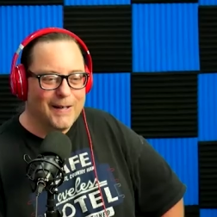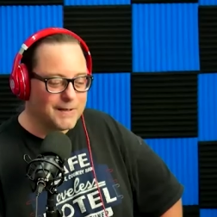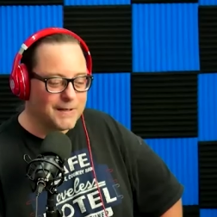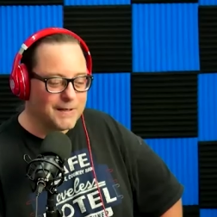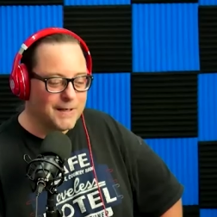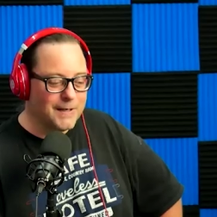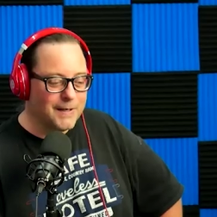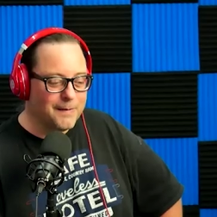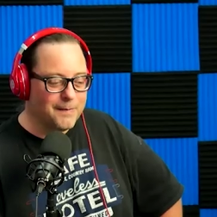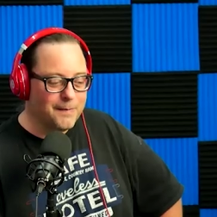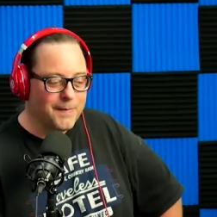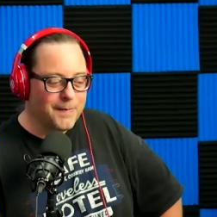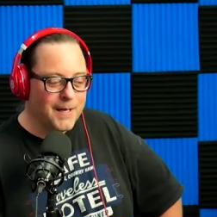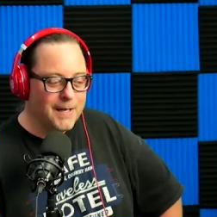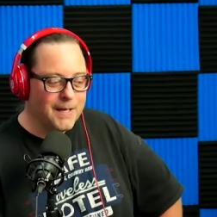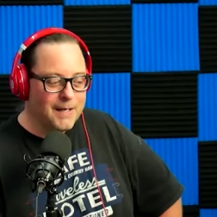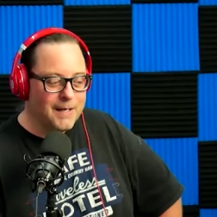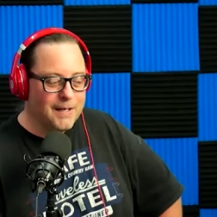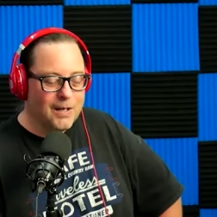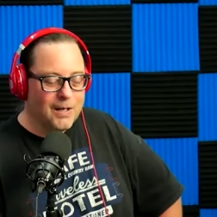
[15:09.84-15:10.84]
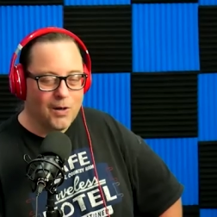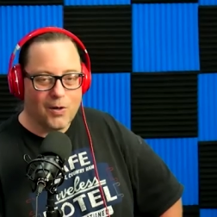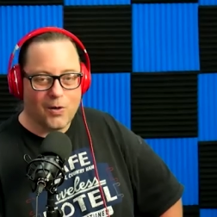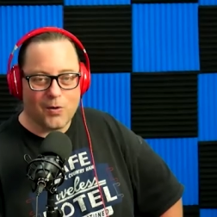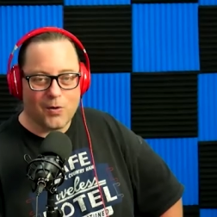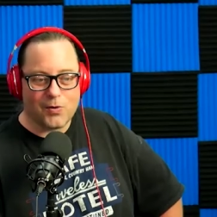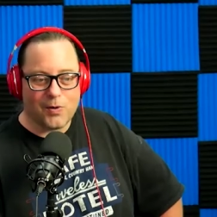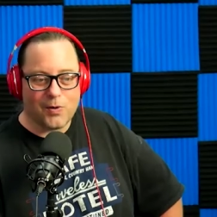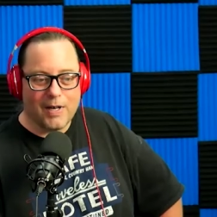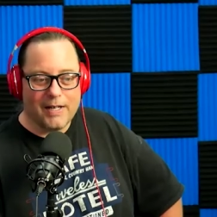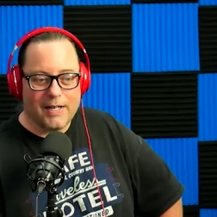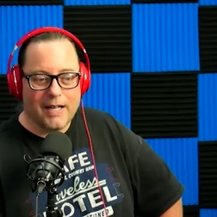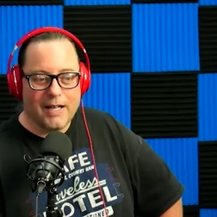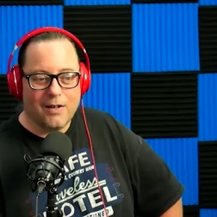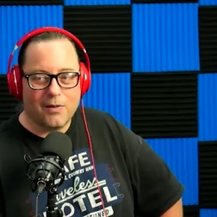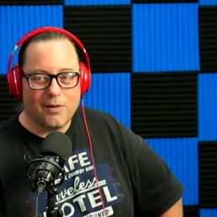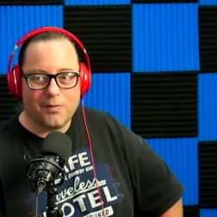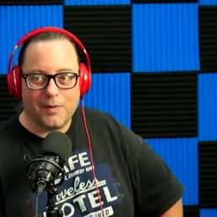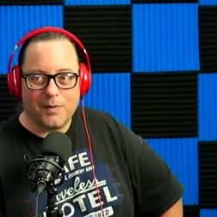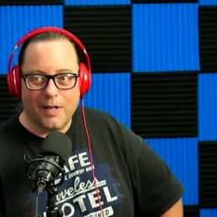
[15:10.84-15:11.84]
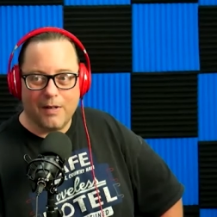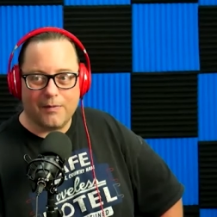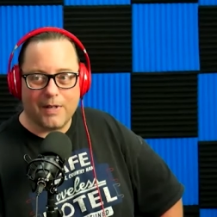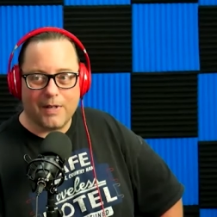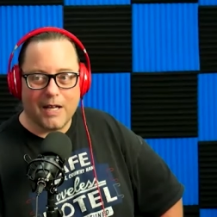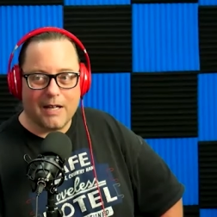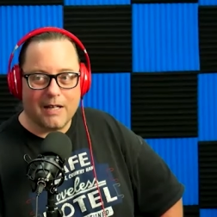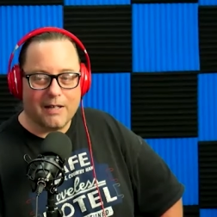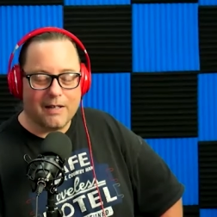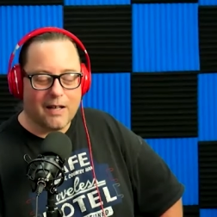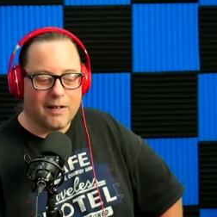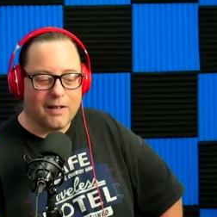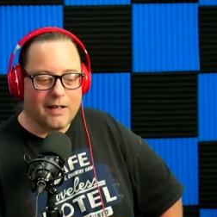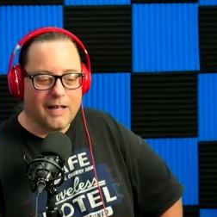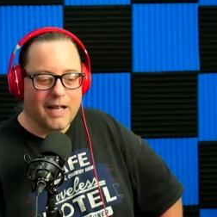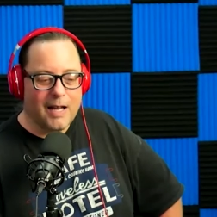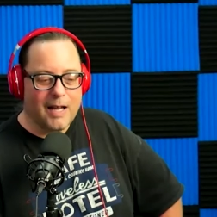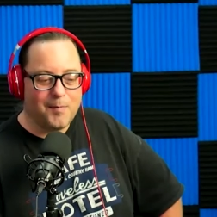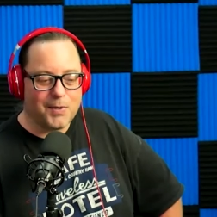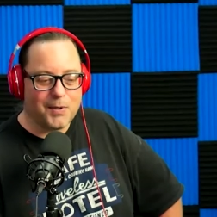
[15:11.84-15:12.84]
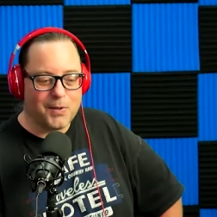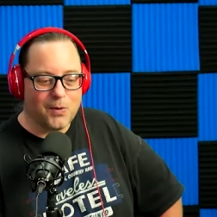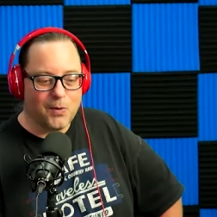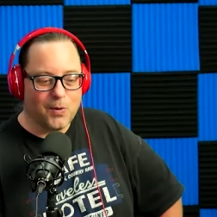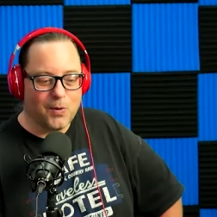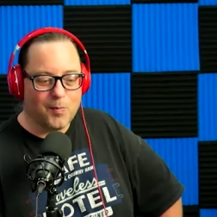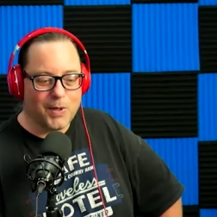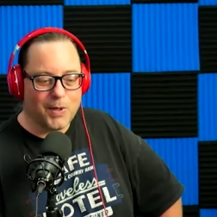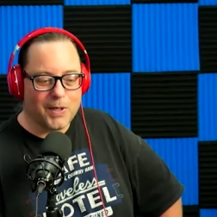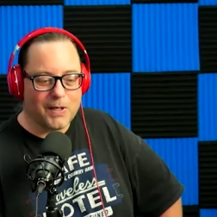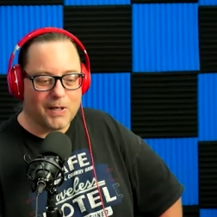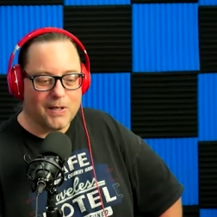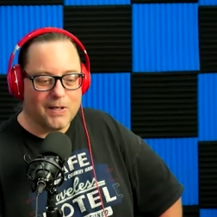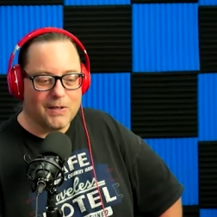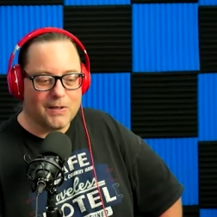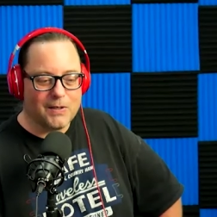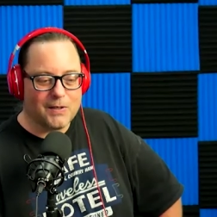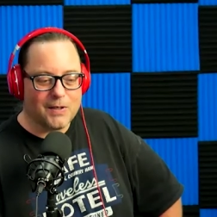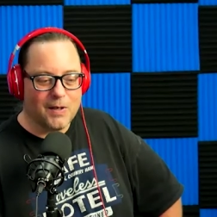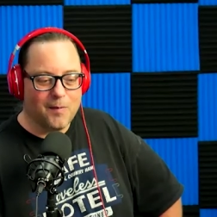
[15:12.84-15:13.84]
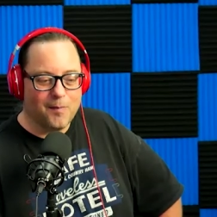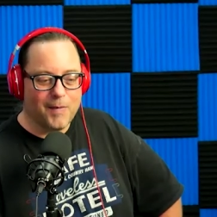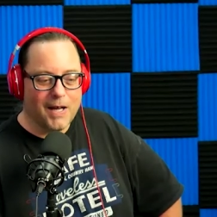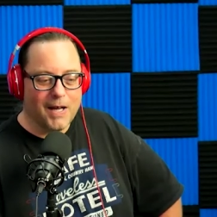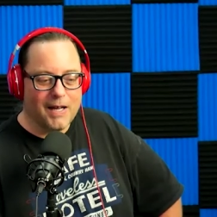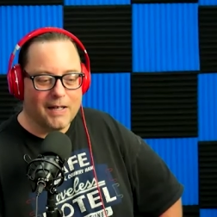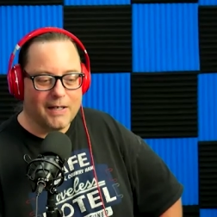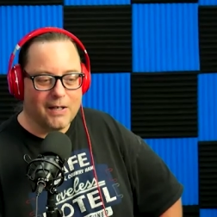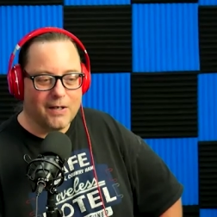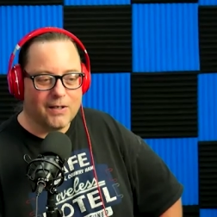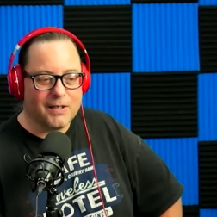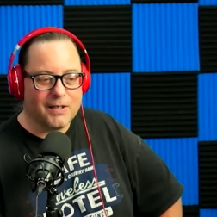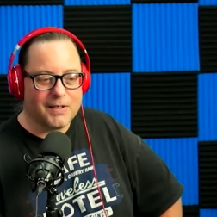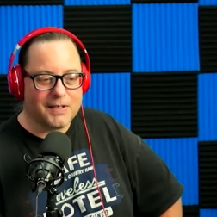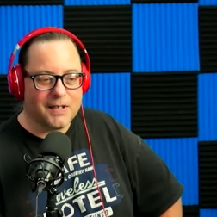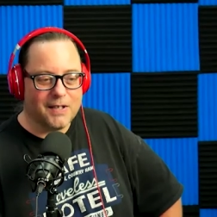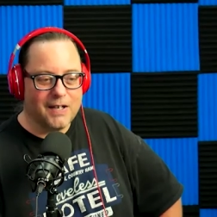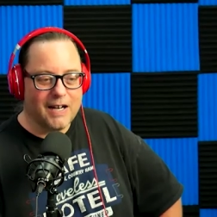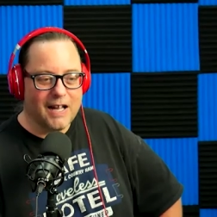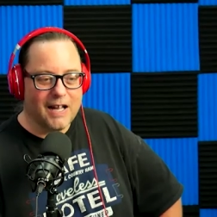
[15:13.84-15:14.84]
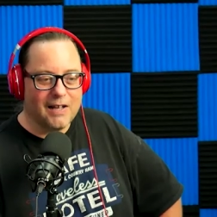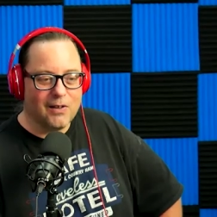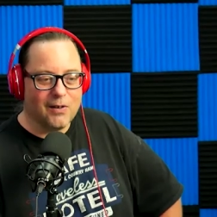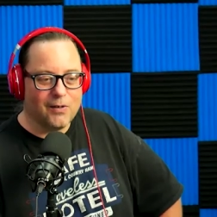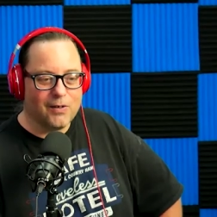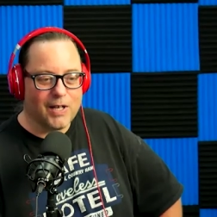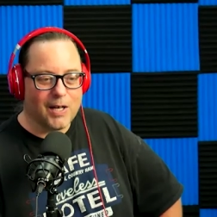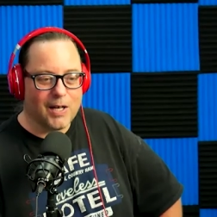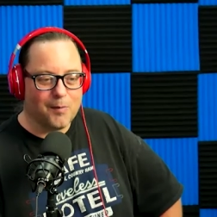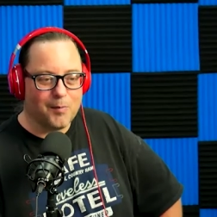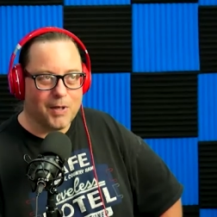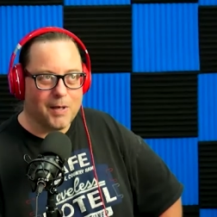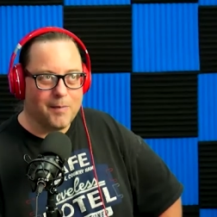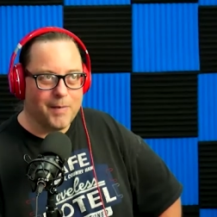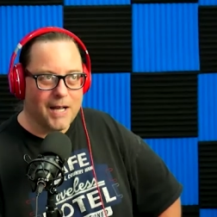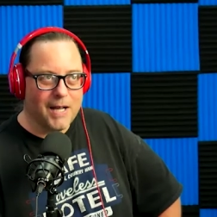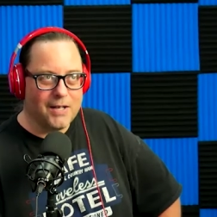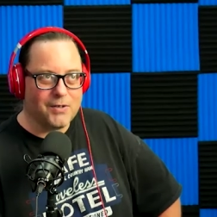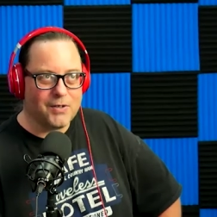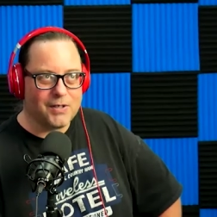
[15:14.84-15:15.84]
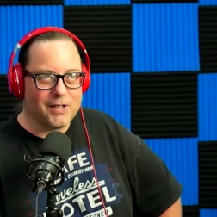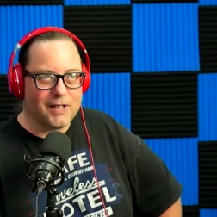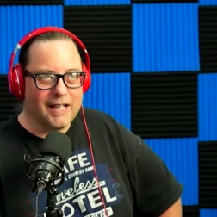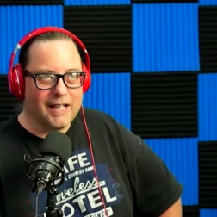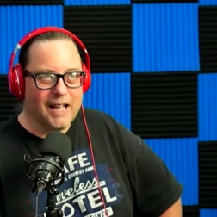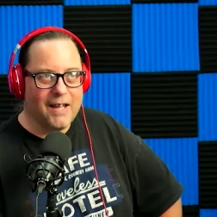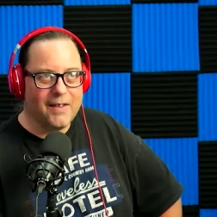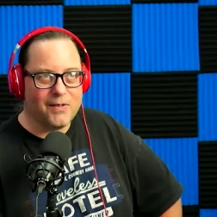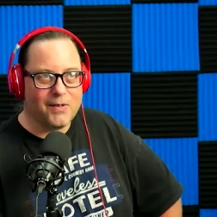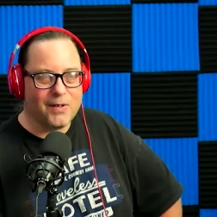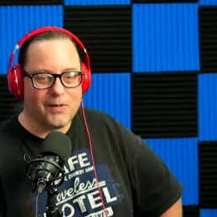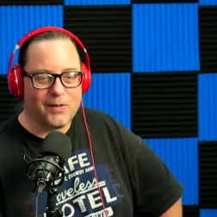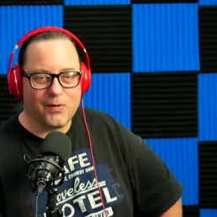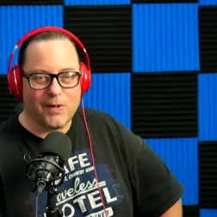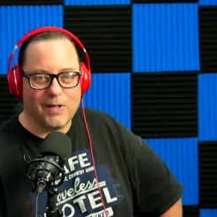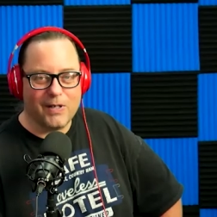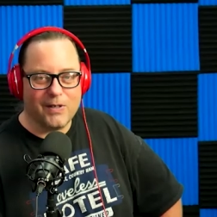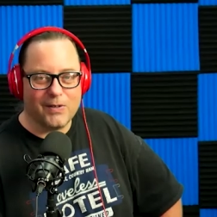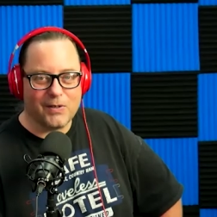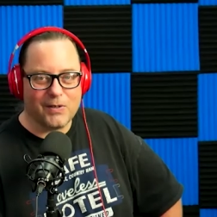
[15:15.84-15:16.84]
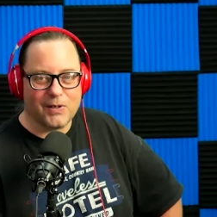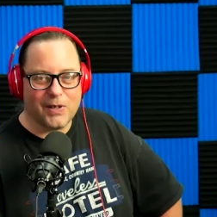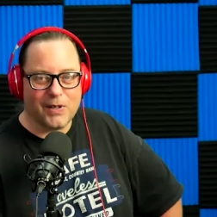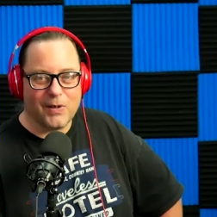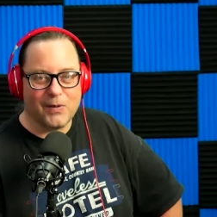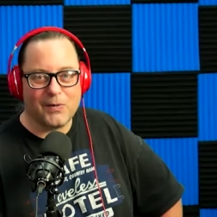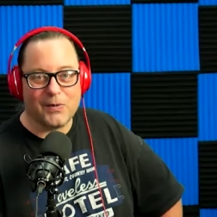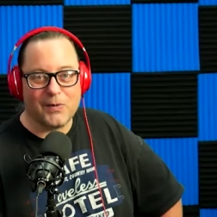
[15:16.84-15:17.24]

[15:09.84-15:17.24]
Uh, of course, right now I've got a, a game store because uh, my youngest son and I learned how to play Magic the Gathering three years ago.